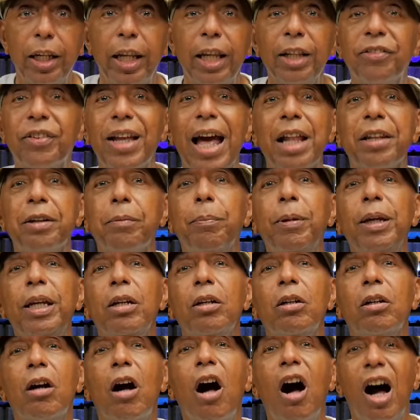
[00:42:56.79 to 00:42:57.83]
It's got to be
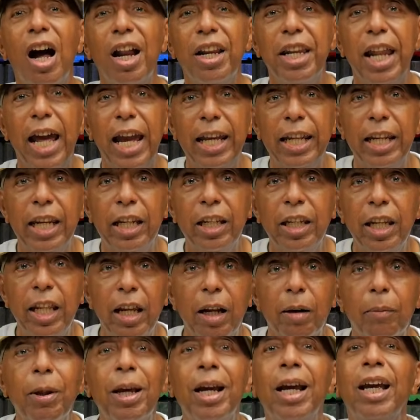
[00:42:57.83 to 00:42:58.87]
connate in
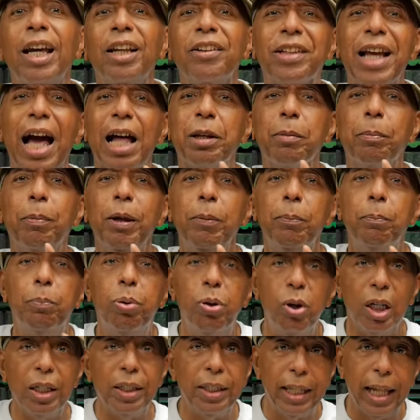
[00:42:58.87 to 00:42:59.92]
them. It's got to be
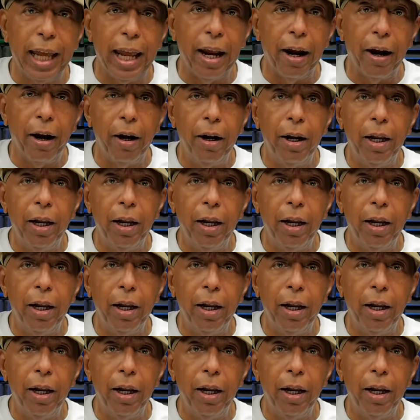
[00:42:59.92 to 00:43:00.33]
put there.